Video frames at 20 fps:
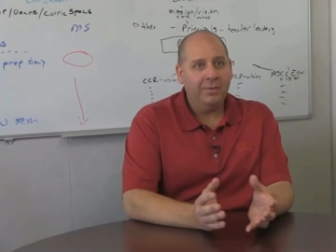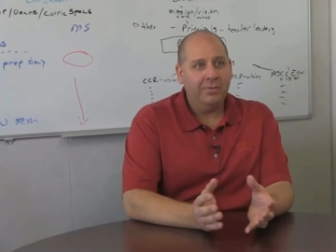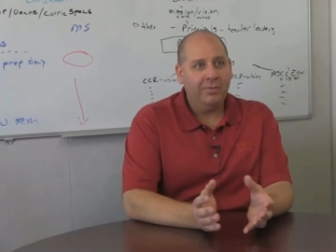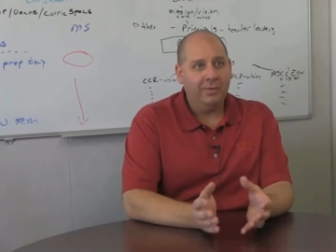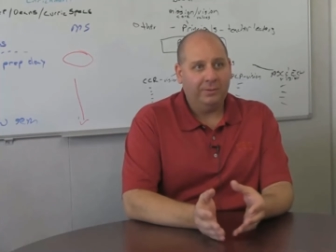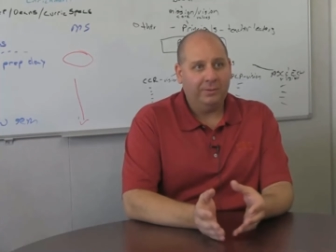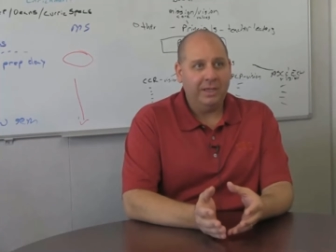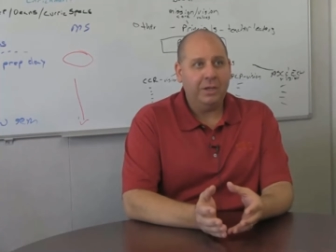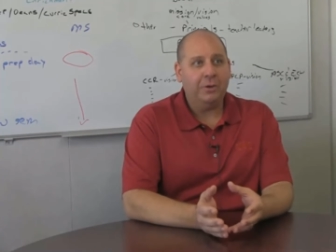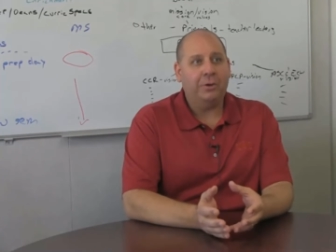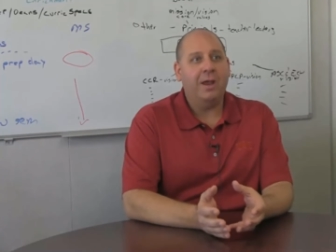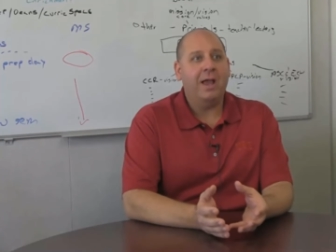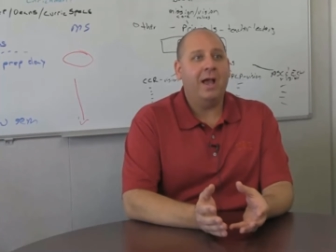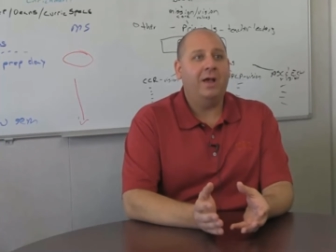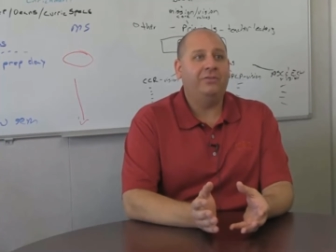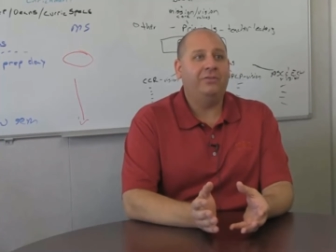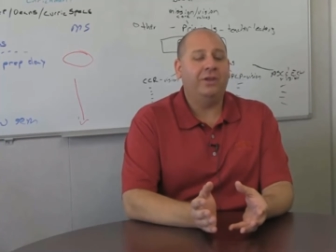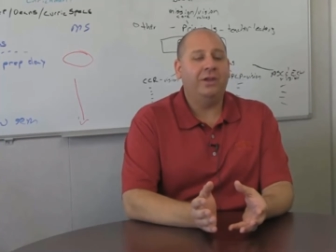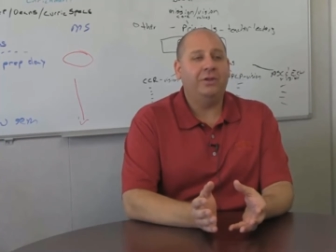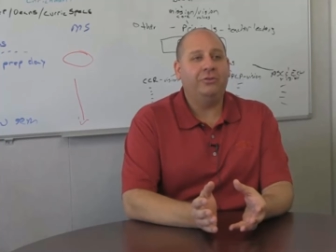the leader
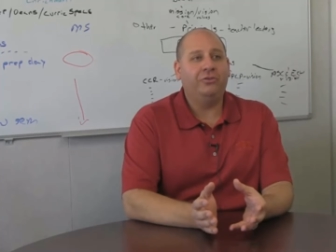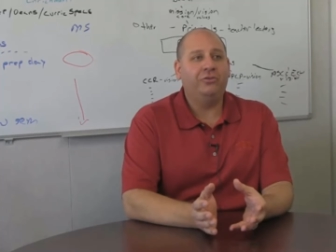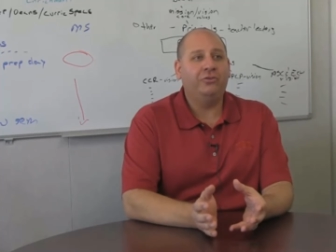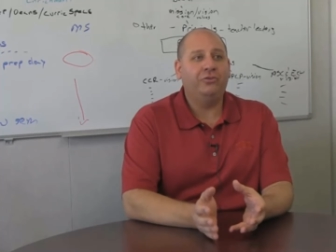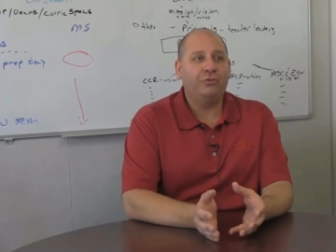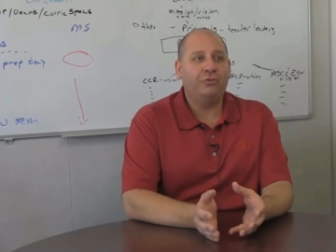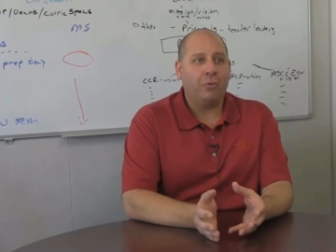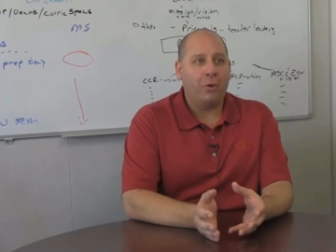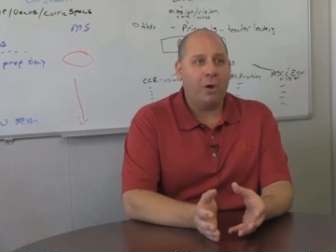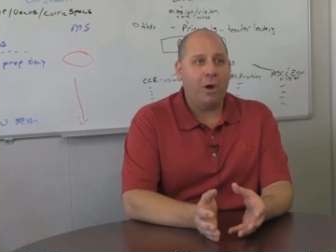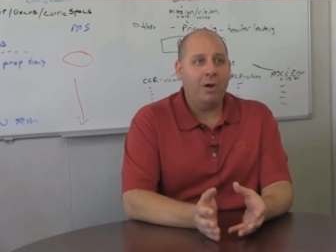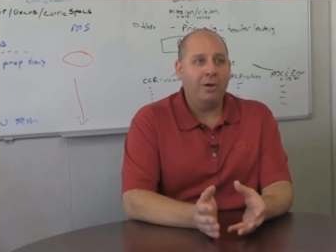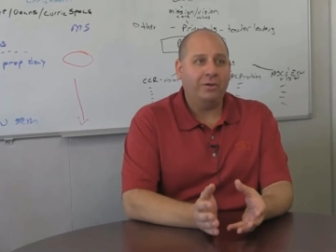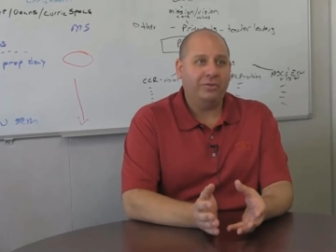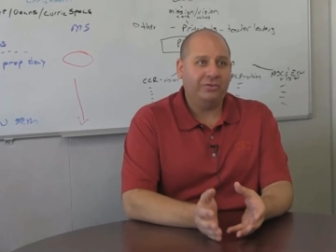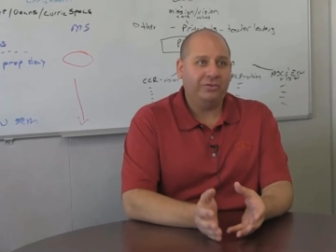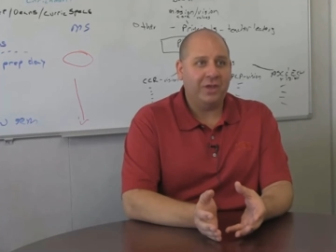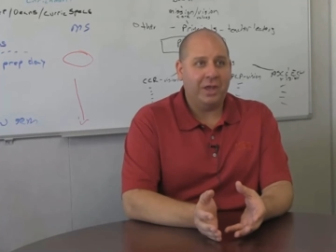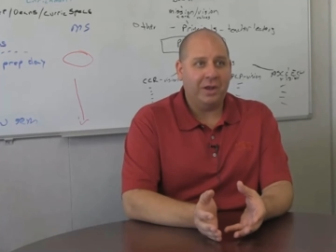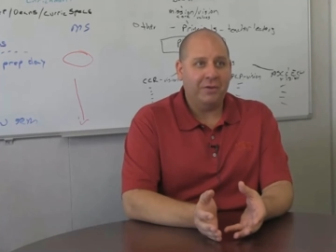has a strong
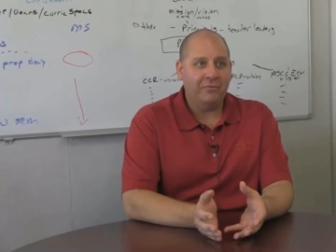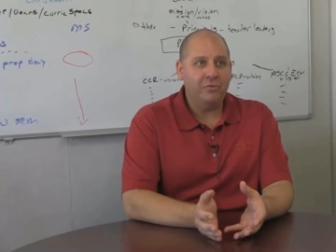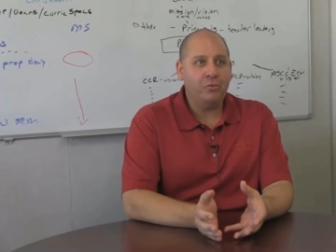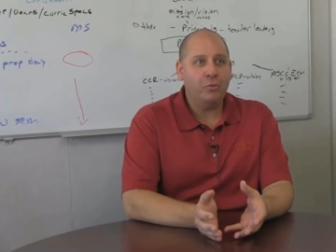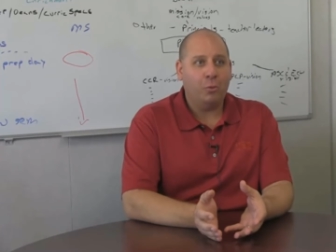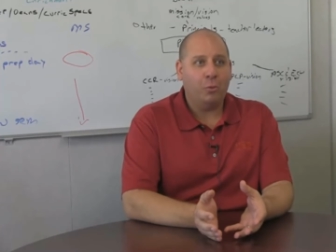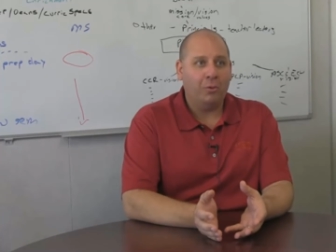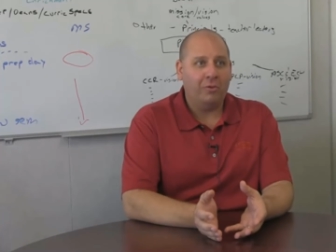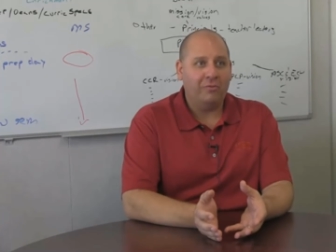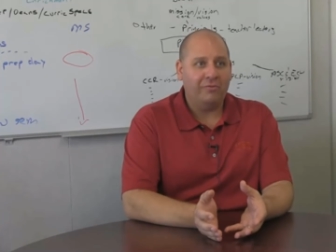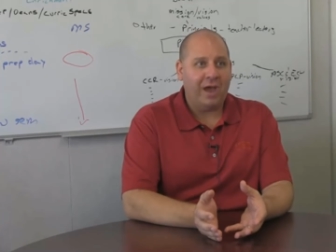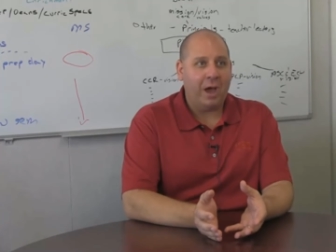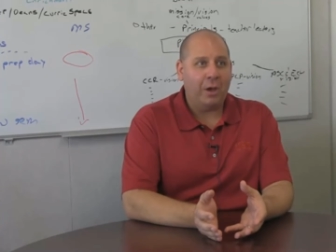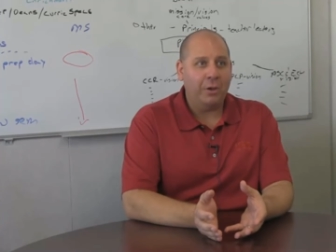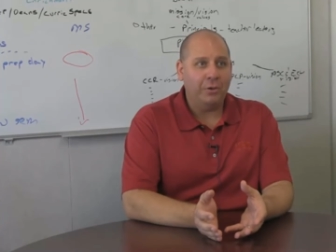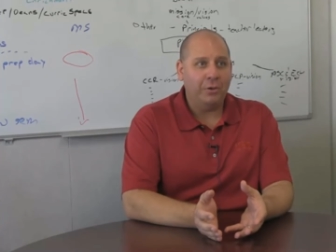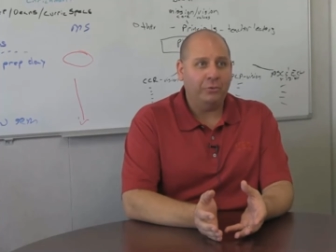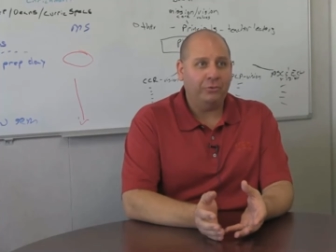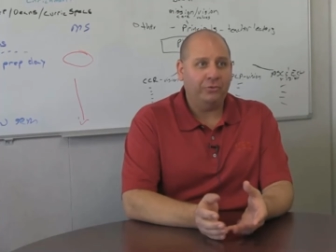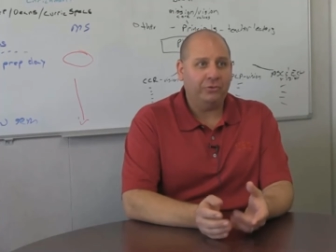set of core
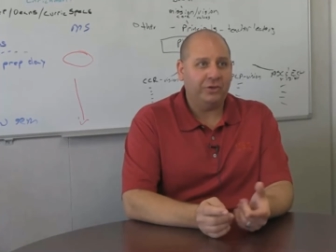values,